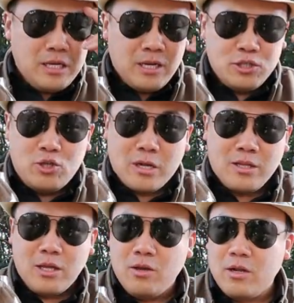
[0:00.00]
you know, drinking
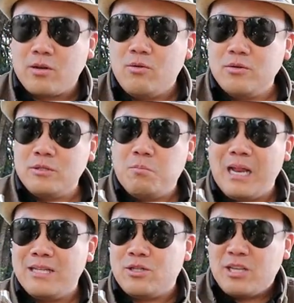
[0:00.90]
the unicorn's
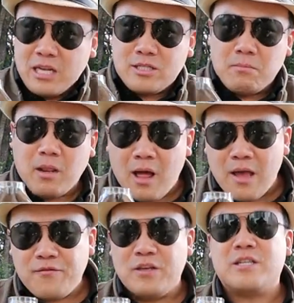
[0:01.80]
blood to get some
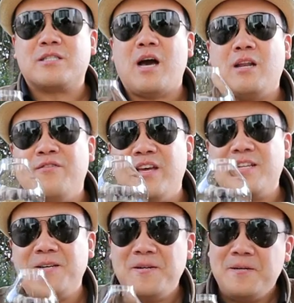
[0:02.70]
life. This is kind of
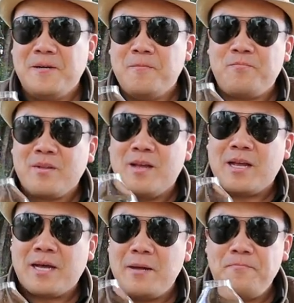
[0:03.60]
it.
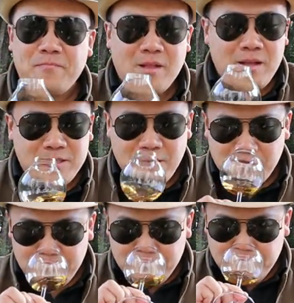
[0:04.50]
Okay,
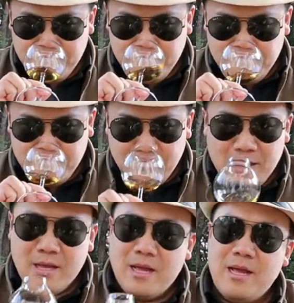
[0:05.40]
so
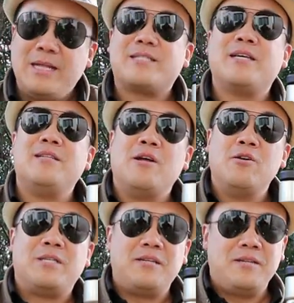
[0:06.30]
let's get
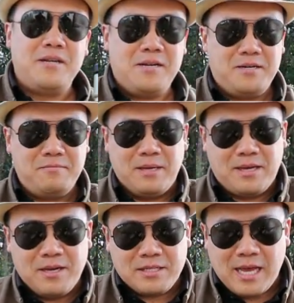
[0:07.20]
nosing
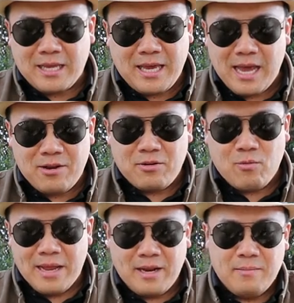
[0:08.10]
because I cannot
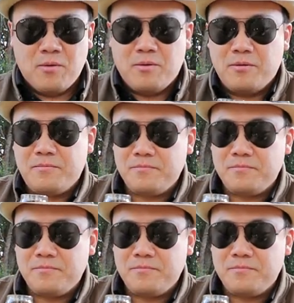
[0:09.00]
wait anymore.